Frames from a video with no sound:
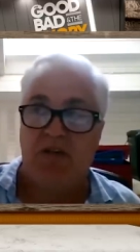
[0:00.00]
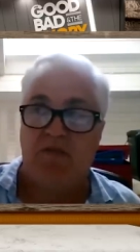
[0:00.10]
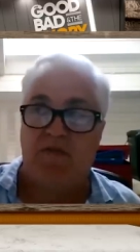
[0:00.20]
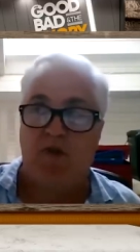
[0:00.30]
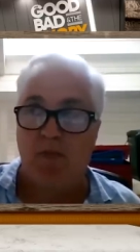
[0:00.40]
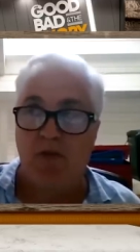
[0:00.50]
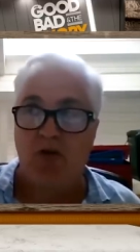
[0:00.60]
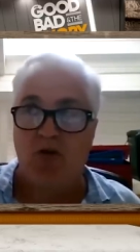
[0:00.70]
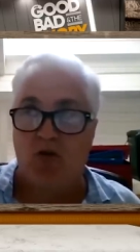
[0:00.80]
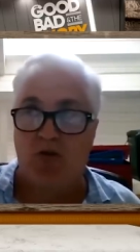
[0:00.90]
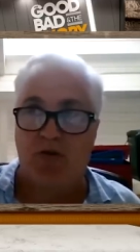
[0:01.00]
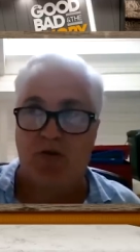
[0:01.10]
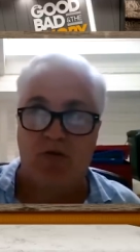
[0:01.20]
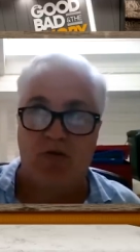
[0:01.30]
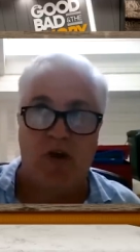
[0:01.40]
from the north
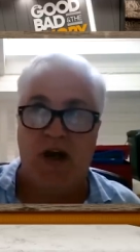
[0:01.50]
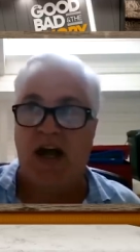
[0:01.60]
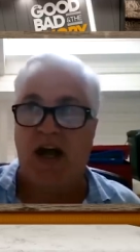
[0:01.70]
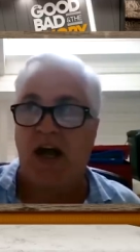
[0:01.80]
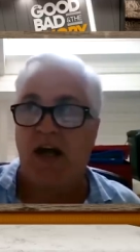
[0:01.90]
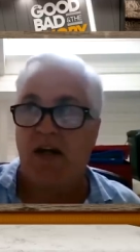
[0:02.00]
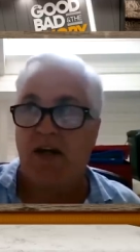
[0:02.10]
there,